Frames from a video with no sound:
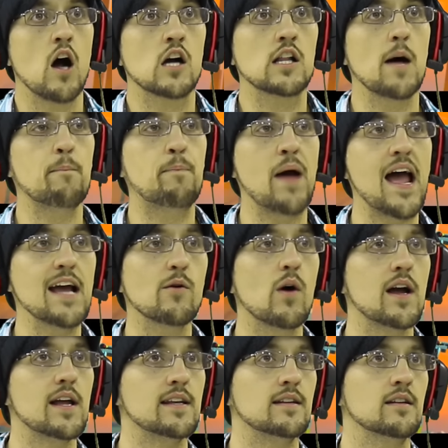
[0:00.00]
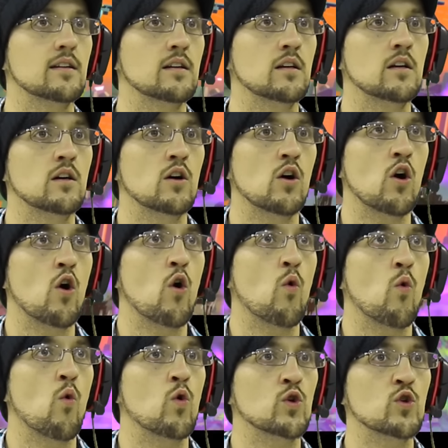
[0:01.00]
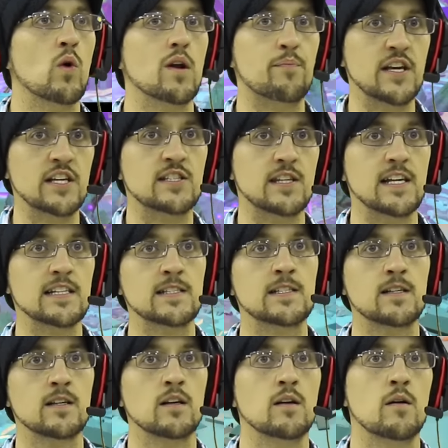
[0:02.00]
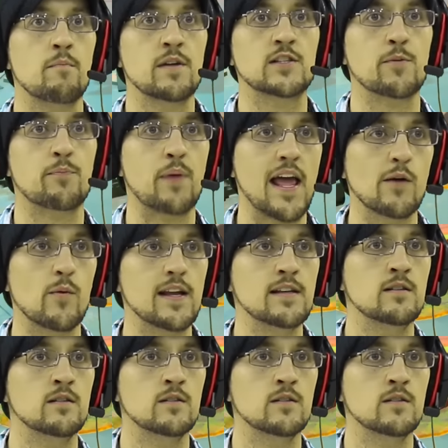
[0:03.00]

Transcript: Club Penguin! You want a piece of this, Mister Penguin?